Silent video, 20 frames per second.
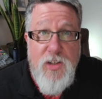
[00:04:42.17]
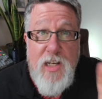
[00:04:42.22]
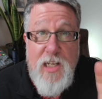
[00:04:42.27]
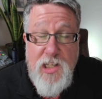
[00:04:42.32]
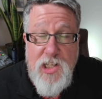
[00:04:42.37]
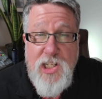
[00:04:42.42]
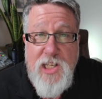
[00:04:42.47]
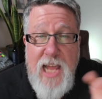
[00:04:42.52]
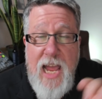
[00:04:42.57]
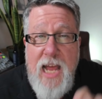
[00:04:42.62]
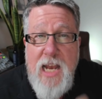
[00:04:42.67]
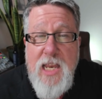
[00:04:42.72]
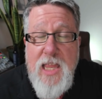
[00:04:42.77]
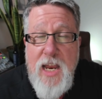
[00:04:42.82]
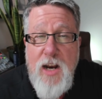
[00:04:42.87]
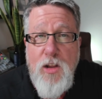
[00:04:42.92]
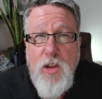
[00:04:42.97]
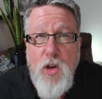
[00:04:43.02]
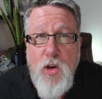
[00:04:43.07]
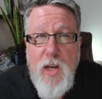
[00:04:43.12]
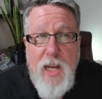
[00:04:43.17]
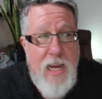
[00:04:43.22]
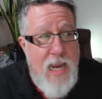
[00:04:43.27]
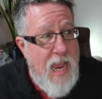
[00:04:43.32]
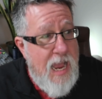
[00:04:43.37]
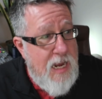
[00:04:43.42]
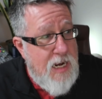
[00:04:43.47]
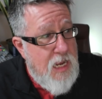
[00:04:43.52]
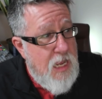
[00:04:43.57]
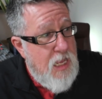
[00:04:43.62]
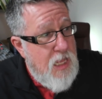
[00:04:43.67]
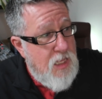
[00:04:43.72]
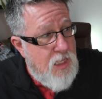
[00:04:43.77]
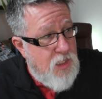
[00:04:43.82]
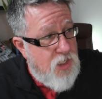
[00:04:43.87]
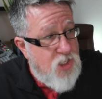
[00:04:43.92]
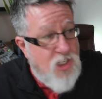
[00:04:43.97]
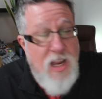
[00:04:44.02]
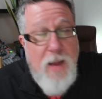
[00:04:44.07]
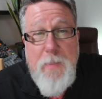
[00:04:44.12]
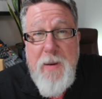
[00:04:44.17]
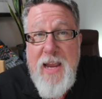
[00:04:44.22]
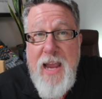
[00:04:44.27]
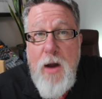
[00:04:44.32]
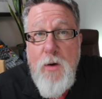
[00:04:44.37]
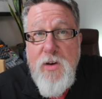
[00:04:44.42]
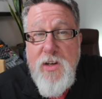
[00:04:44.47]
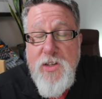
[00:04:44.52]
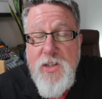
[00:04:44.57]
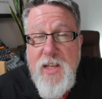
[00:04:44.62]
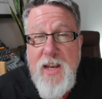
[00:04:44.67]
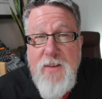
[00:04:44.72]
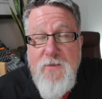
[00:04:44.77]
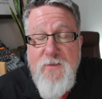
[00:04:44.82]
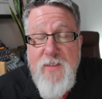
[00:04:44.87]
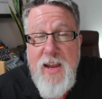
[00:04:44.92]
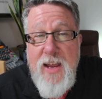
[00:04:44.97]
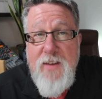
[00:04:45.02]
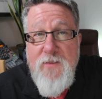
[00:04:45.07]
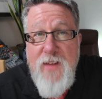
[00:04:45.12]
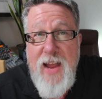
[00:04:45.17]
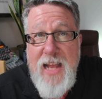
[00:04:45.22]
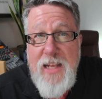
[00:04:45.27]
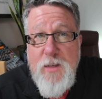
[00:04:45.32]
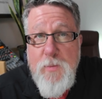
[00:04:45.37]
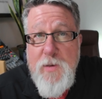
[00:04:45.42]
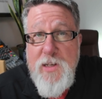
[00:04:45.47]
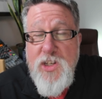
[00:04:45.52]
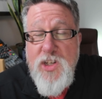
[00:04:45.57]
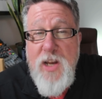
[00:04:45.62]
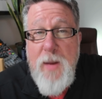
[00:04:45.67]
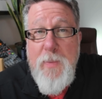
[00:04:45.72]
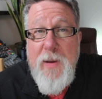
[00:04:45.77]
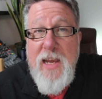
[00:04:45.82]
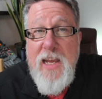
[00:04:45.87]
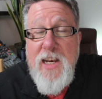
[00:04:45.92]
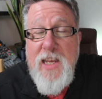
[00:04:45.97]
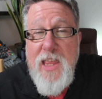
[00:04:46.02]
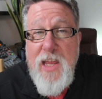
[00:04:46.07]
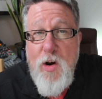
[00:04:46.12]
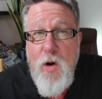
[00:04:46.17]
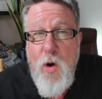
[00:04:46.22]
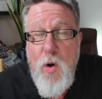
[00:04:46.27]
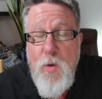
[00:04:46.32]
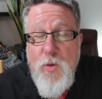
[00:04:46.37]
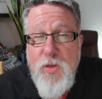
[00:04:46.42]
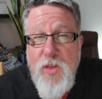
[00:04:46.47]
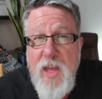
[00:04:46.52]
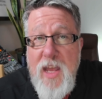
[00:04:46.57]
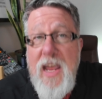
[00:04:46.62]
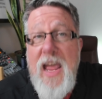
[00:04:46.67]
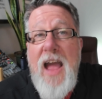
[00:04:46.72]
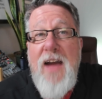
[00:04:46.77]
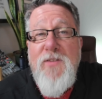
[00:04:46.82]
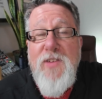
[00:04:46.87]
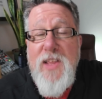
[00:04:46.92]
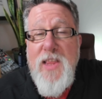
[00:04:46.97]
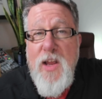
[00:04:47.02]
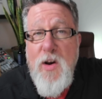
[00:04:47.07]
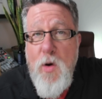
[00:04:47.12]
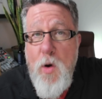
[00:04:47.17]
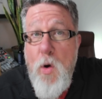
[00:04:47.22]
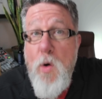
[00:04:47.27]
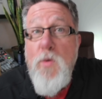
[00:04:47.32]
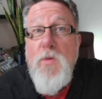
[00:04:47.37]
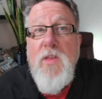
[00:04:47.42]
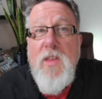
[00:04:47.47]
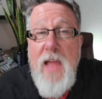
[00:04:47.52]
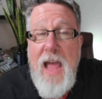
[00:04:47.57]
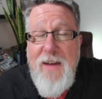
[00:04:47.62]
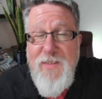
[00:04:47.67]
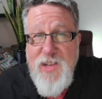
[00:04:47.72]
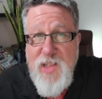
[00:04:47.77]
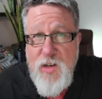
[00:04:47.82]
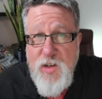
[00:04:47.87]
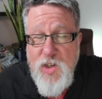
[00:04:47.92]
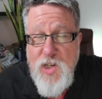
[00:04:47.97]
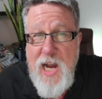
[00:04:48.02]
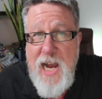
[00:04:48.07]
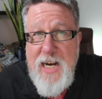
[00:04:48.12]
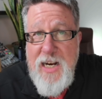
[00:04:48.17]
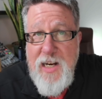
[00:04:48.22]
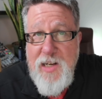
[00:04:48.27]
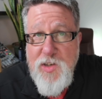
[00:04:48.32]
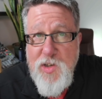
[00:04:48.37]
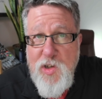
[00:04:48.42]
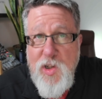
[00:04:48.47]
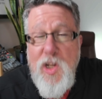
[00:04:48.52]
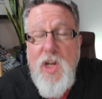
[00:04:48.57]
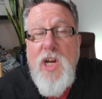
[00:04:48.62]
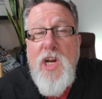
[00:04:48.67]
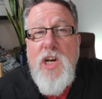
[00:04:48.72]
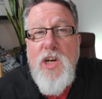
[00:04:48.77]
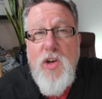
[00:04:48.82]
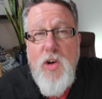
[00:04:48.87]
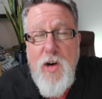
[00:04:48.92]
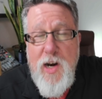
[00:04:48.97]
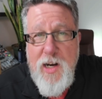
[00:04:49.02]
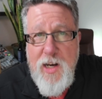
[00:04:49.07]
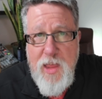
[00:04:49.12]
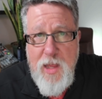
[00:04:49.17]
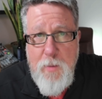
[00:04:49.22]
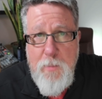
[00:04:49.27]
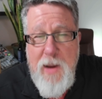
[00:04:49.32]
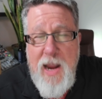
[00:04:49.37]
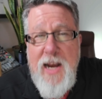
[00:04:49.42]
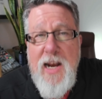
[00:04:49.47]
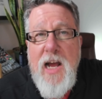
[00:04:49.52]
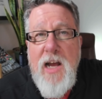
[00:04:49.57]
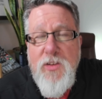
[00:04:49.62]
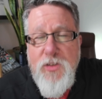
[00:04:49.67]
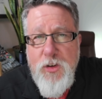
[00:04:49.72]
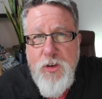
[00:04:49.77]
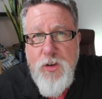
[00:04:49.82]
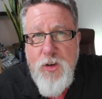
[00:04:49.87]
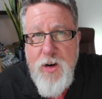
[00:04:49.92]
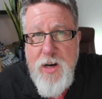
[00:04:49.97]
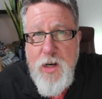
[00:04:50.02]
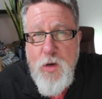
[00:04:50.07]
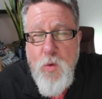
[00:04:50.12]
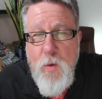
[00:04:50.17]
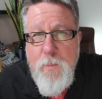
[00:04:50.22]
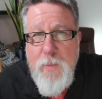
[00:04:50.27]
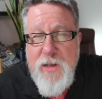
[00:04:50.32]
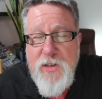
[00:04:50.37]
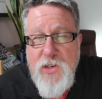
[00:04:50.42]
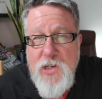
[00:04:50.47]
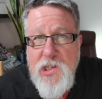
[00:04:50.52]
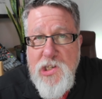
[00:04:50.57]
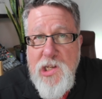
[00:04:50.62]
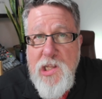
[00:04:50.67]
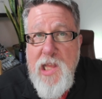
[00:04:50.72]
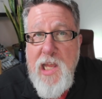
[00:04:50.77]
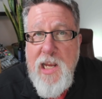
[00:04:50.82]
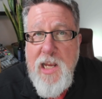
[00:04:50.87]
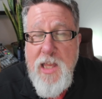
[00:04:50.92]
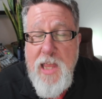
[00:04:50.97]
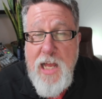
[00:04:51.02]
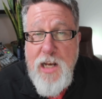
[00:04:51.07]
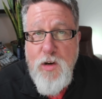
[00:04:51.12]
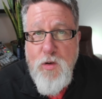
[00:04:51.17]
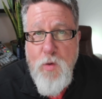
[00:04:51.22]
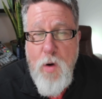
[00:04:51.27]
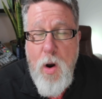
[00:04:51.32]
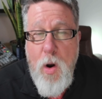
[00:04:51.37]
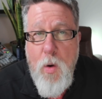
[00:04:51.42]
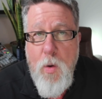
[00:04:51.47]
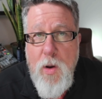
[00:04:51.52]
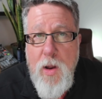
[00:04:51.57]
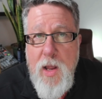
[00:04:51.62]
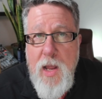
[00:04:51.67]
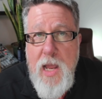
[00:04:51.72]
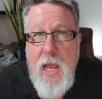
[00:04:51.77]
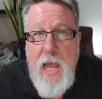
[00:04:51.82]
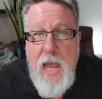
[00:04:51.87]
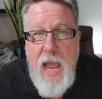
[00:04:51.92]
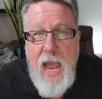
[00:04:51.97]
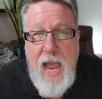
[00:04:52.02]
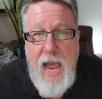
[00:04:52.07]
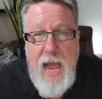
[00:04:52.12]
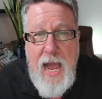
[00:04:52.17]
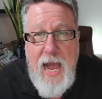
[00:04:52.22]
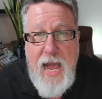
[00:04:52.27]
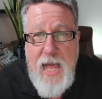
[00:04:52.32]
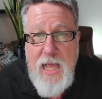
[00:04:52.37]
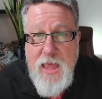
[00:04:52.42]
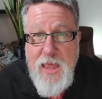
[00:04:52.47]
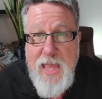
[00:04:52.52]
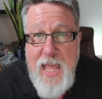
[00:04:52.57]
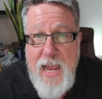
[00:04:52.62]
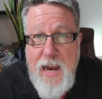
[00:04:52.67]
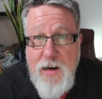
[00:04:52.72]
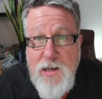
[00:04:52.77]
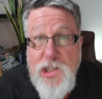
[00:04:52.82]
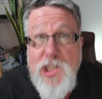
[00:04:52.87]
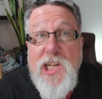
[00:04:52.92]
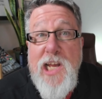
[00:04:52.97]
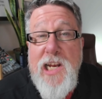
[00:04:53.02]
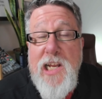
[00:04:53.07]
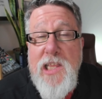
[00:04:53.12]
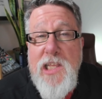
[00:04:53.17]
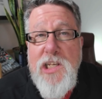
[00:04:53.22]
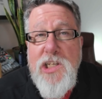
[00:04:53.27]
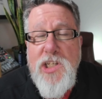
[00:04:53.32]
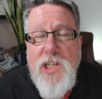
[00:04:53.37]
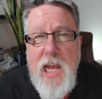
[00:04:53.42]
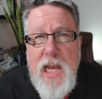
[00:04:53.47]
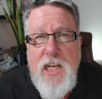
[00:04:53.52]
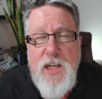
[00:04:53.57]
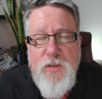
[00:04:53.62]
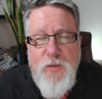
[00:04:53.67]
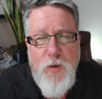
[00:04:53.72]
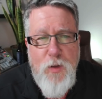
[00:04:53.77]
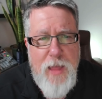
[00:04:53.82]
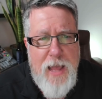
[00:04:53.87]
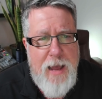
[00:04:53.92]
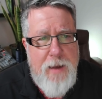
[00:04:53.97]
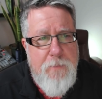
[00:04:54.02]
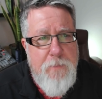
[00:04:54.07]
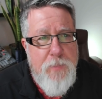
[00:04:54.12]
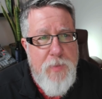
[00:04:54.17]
Instead, they're looking at stepping out as the advancement, stepping into their own thing, having their side hustle turn into their main hustle, turn into a business that they can then grow. And they are setting the stage for that.